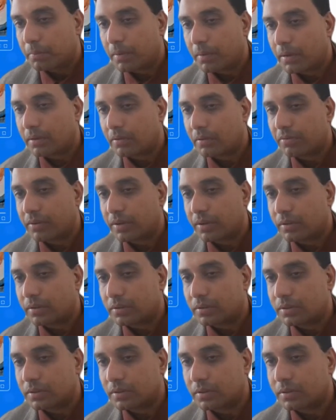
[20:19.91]
Past 5 to
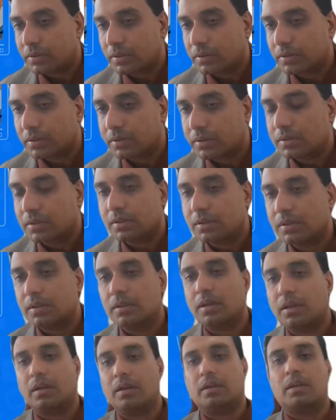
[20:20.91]
6 years.
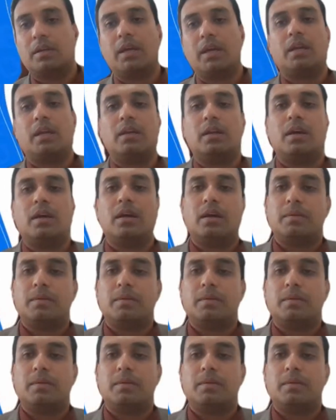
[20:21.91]
Yeah, again,